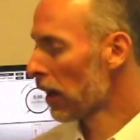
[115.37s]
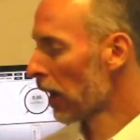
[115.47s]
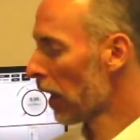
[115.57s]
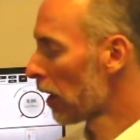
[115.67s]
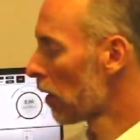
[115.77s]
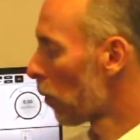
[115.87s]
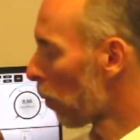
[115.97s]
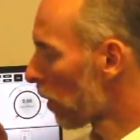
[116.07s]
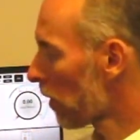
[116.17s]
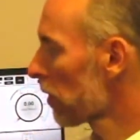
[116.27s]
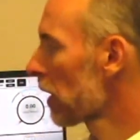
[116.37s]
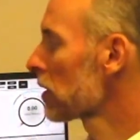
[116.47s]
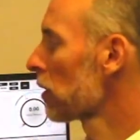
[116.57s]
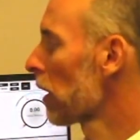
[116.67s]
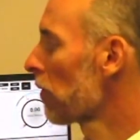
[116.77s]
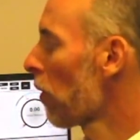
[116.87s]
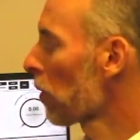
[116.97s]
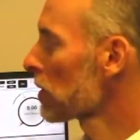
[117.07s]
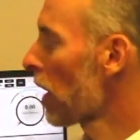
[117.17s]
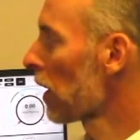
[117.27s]
And one of the things that they
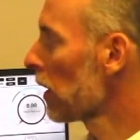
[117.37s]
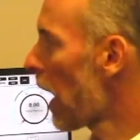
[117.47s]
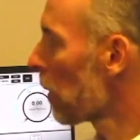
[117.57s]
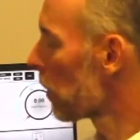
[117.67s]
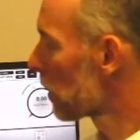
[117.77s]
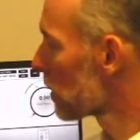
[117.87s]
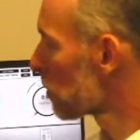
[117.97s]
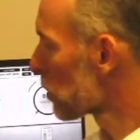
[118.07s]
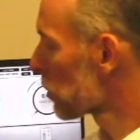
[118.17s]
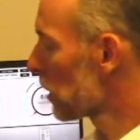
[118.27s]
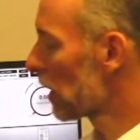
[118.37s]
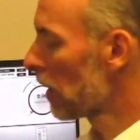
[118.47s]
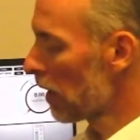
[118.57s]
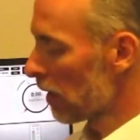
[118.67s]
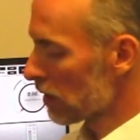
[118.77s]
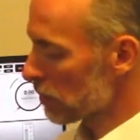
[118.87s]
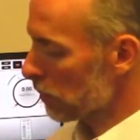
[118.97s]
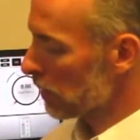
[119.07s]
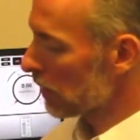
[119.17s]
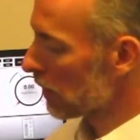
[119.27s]
focus on a lot with this machine is
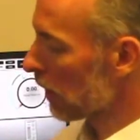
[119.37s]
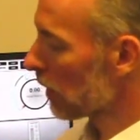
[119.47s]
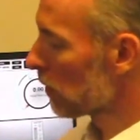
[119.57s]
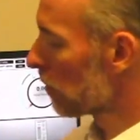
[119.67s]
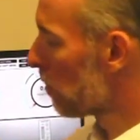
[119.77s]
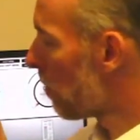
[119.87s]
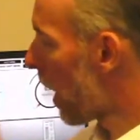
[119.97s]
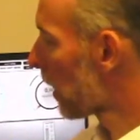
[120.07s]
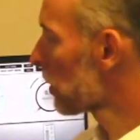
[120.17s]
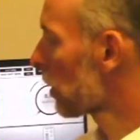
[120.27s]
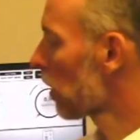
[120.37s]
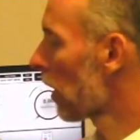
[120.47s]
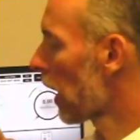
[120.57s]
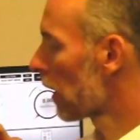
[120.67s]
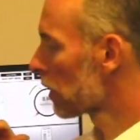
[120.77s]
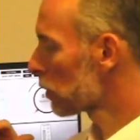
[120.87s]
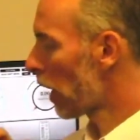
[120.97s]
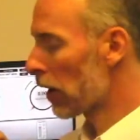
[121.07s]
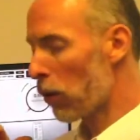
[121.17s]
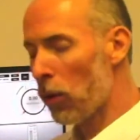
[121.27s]
we monitor and
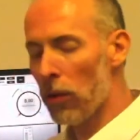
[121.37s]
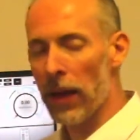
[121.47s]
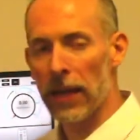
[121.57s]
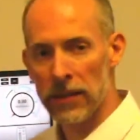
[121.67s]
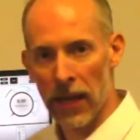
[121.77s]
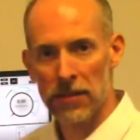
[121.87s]
try and hold that test